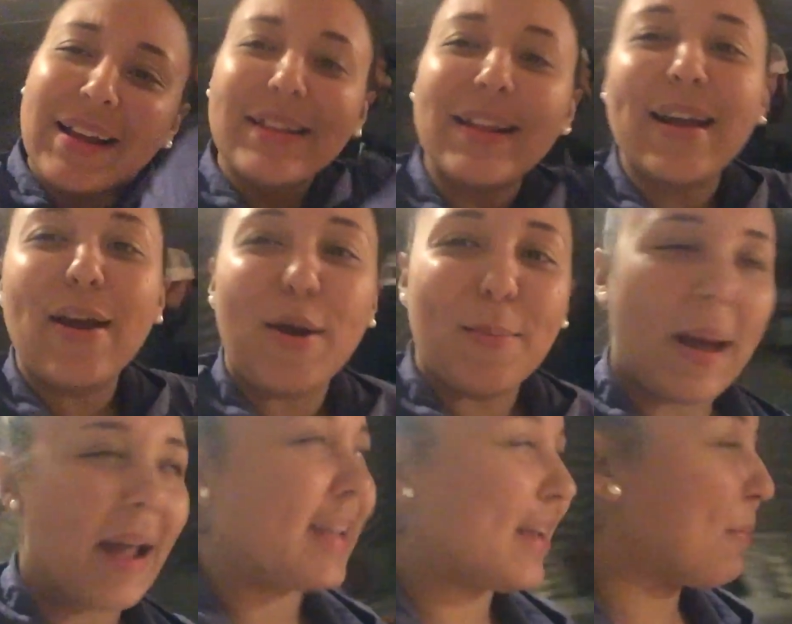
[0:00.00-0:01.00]
Let her
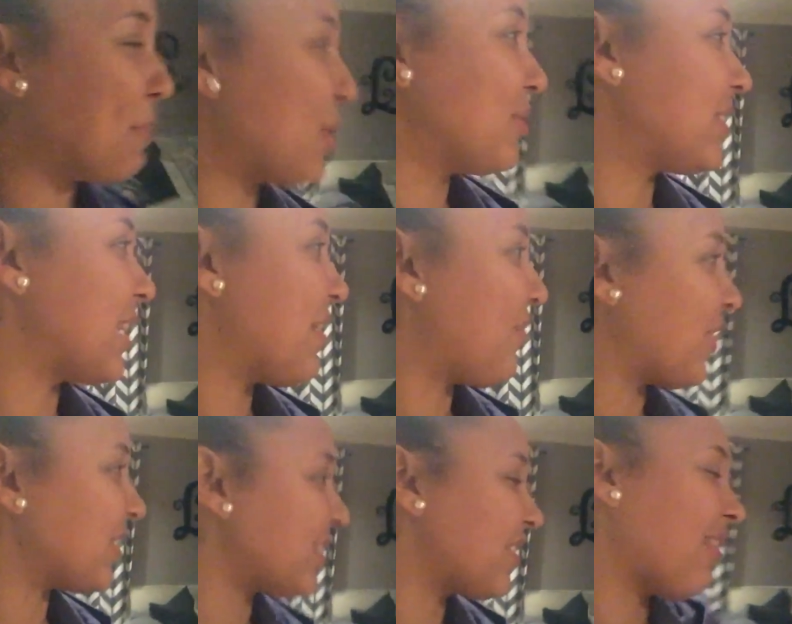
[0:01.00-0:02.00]
back in, both
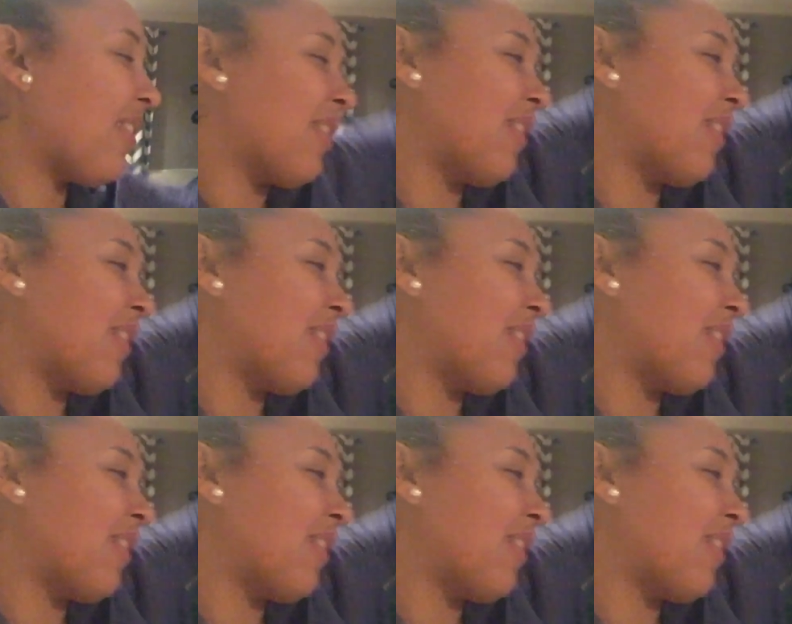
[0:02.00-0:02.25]
Cephas.